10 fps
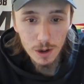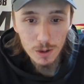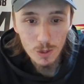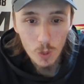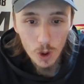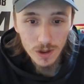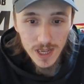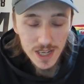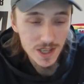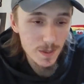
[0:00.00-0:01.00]
want
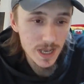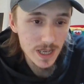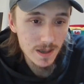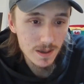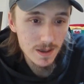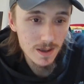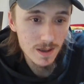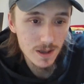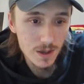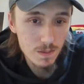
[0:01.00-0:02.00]
this to be
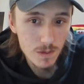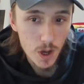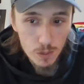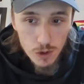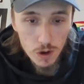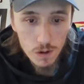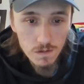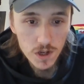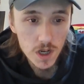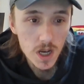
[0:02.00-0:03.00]

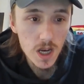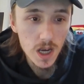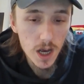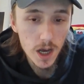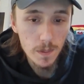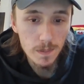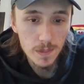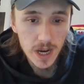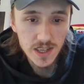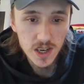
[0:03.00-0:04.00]
approved.
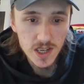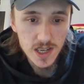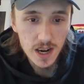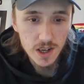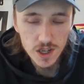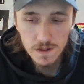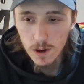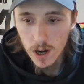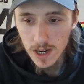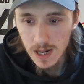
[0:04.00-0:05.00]
But as I said, I just
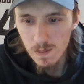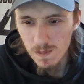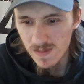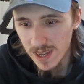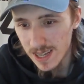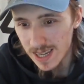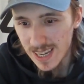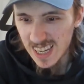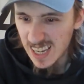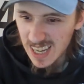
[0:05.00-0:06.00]
feel like
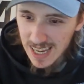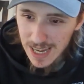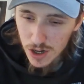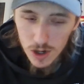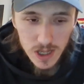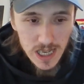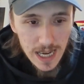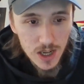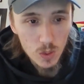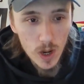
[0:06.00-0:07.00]
it could
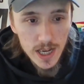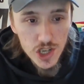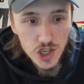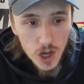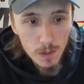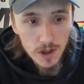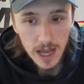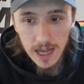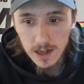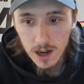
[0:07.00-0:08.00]
take away some of
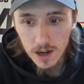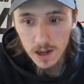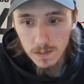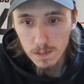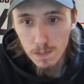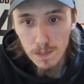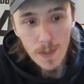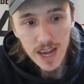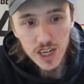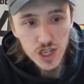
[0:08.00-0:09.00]
that kind of
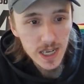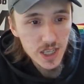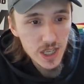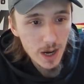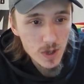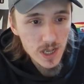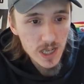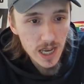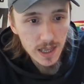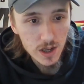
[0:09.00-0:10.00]
magic, shall we
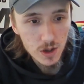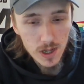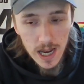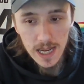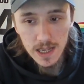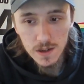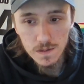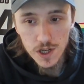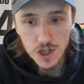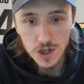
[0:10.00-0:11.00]
say, that you get in
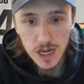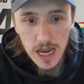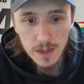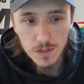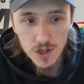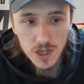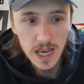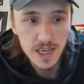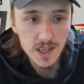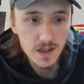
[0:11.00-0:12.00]
division games.
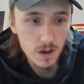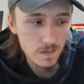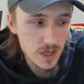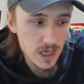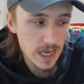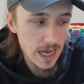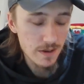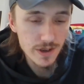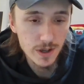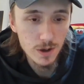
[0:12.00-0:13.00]
Yes, obviously
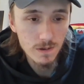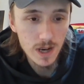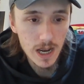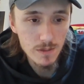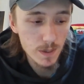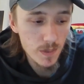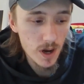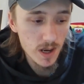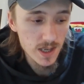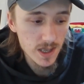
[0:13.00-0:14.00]
AFC North games,
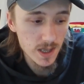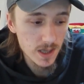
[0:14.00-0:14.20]
unbiased, are